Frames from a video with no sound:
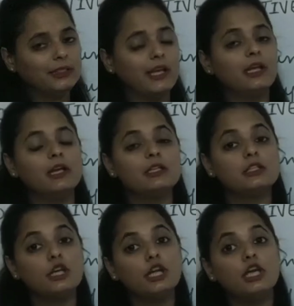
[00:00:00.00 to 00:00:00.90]
thing is
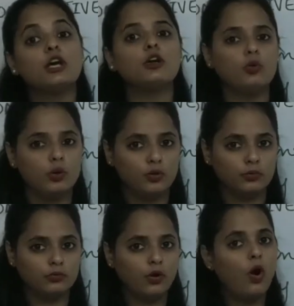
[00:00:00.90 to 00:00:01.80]
near to
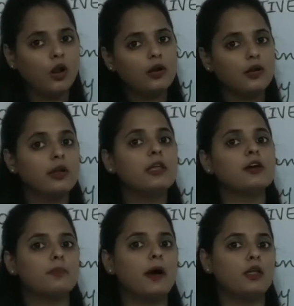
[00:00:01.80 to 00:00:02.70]
you or
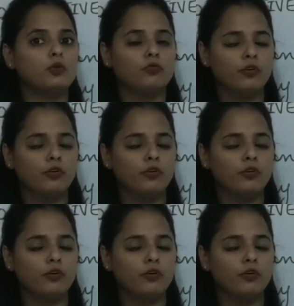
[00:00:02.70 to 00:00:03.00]
nearby you.